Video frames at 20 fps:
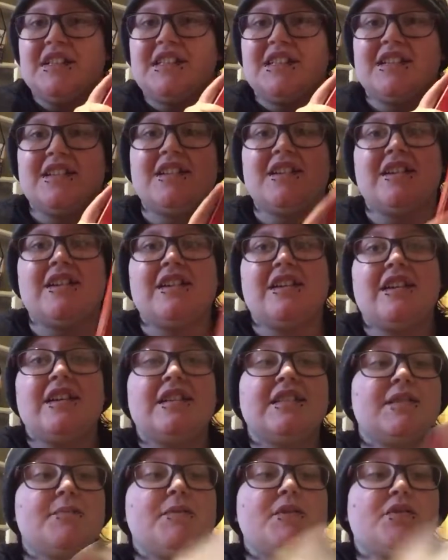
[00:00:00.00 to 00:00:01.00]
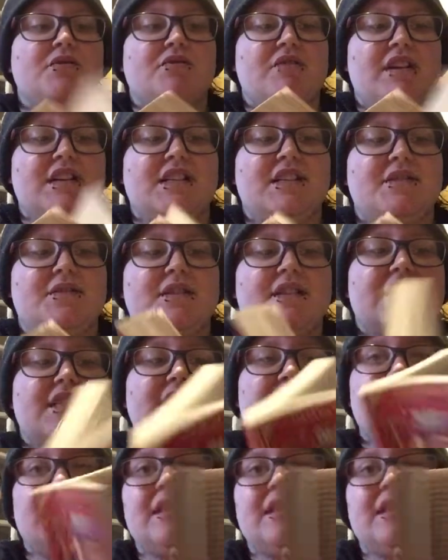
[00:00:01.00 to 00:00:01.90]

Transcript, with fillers: And it's a middle grade, so it's